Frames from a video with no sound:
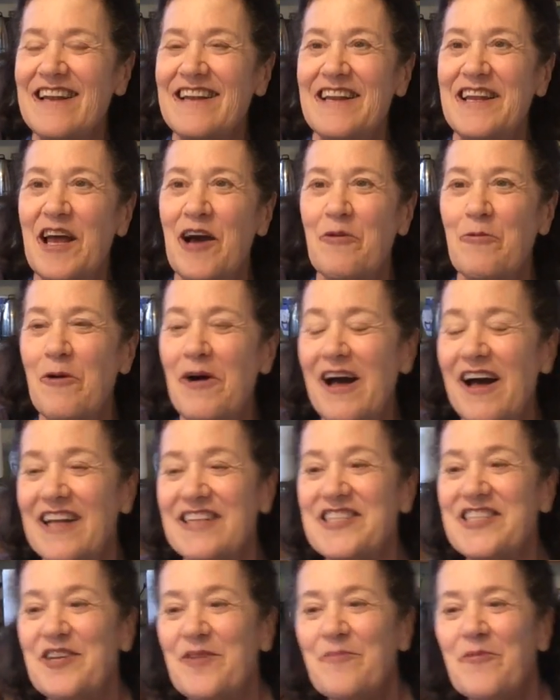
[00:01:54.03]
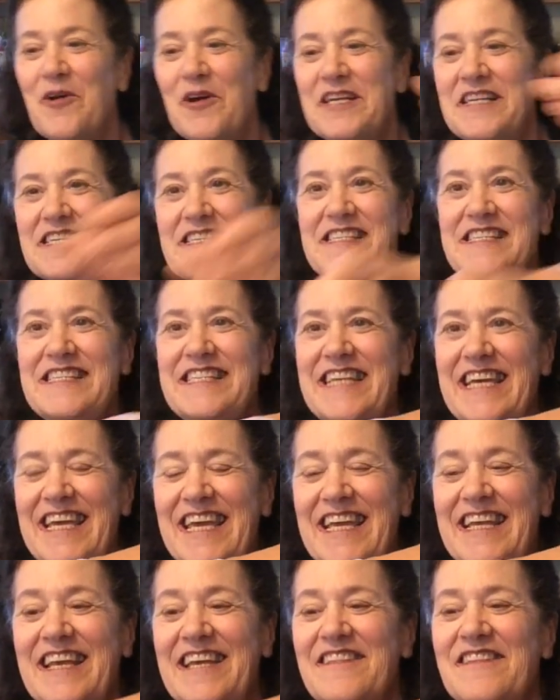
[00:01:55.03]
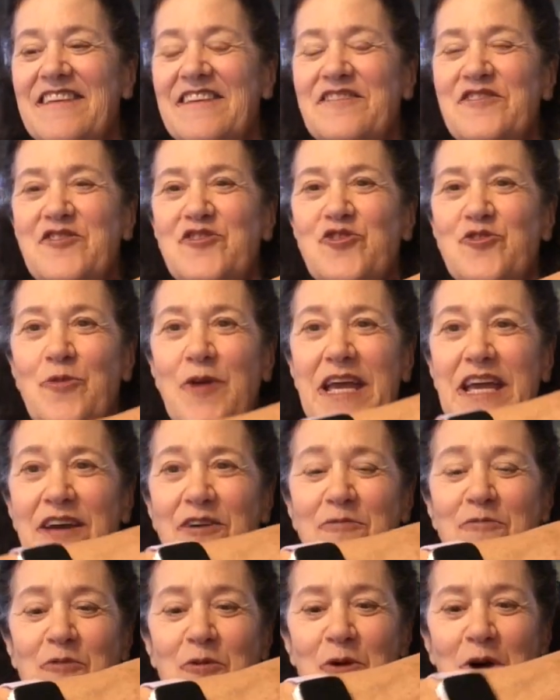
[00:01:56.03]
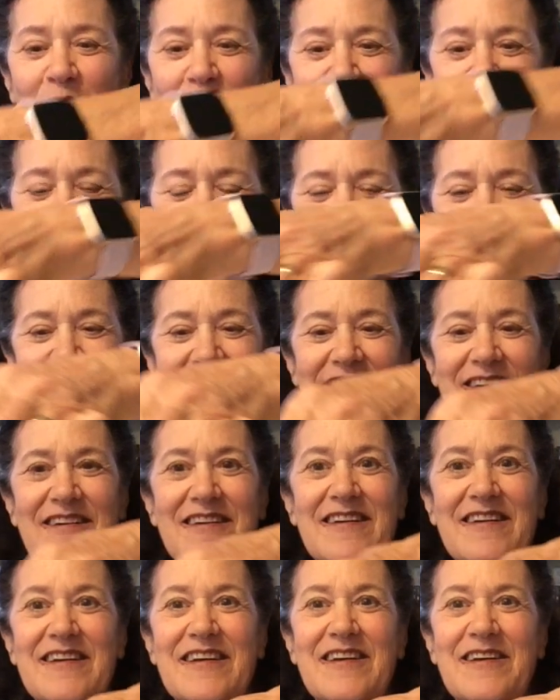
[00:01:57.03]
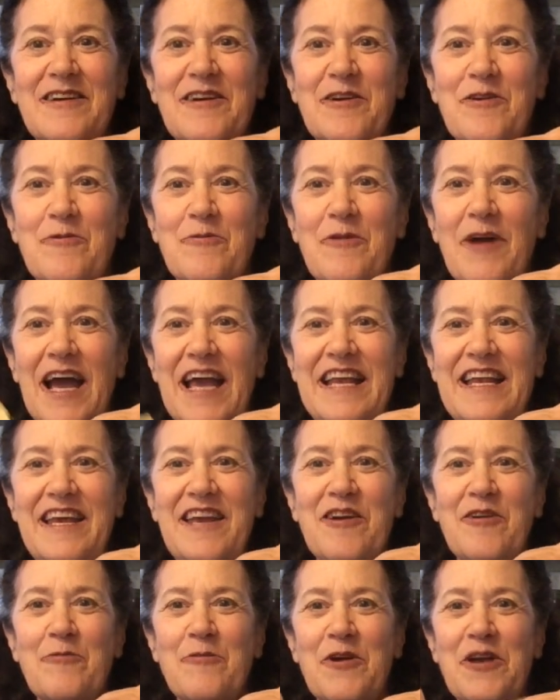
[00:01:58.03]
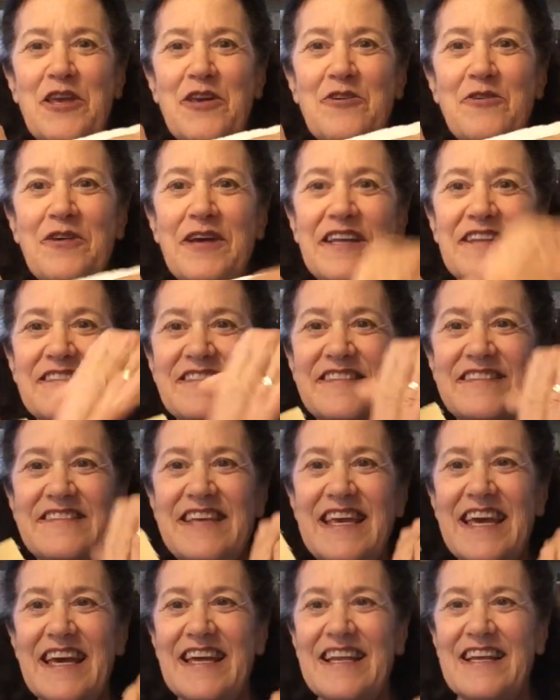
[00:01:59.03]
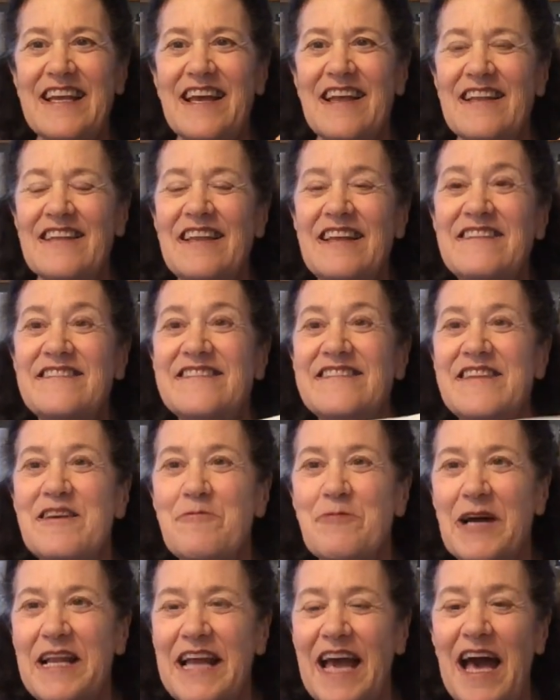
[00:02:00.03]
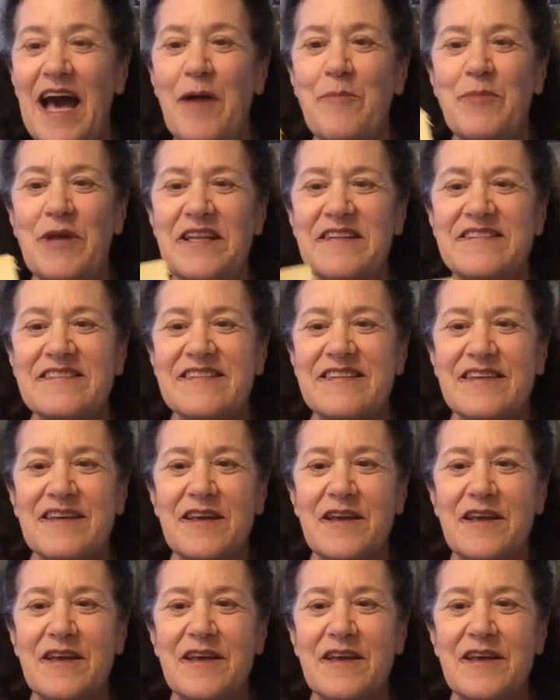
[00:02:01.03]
Now watch, I'm going to stick it in this drink of water right here where you can see it. And let's see what happens.